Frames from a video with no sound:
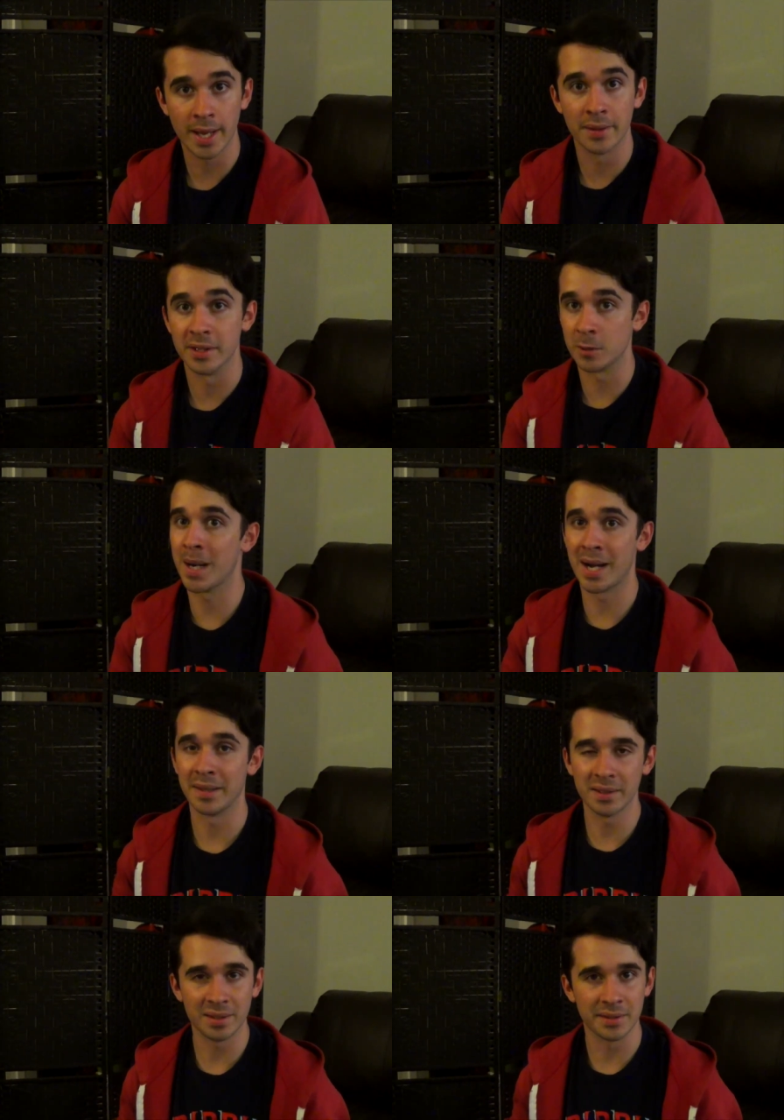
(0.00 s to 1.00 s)
and this
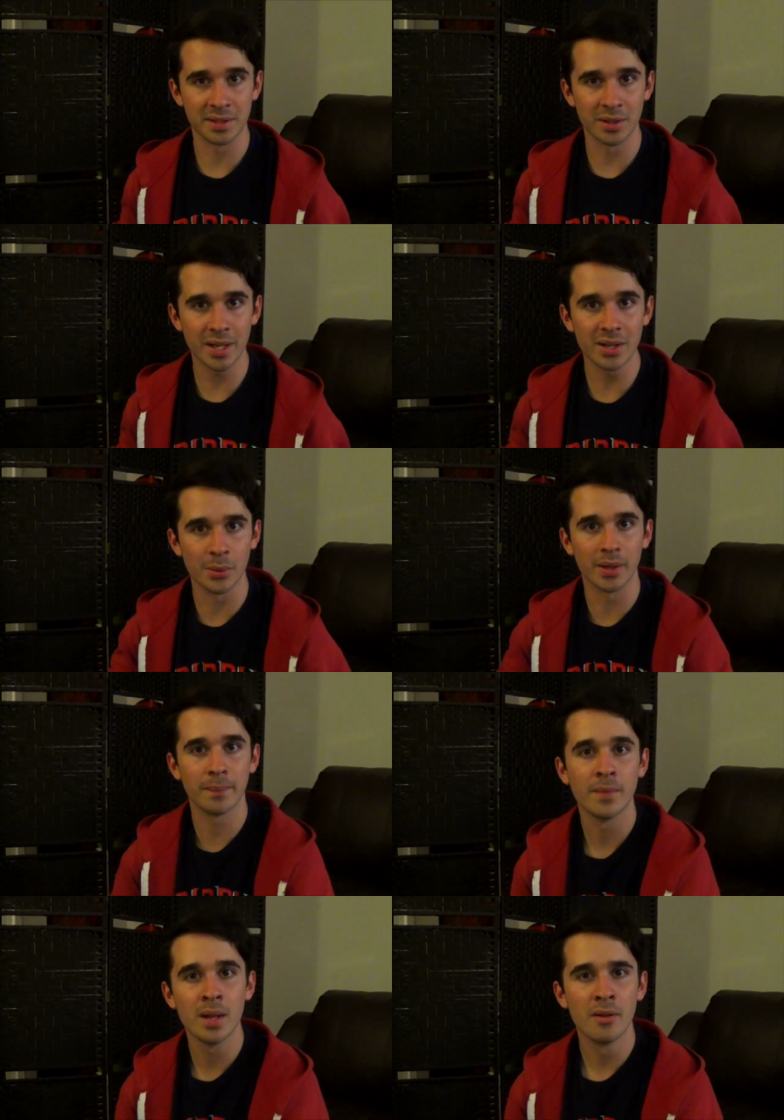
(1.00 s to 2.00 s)
behind-the-scenes look into
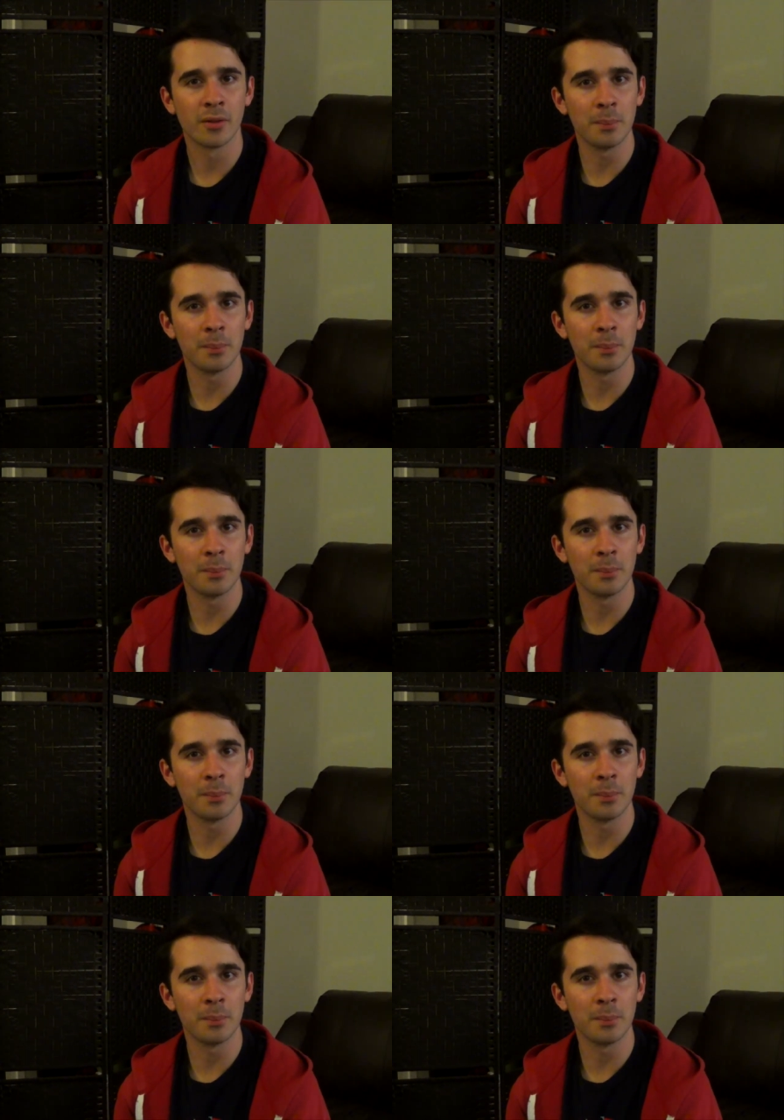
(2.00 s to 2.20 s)
it.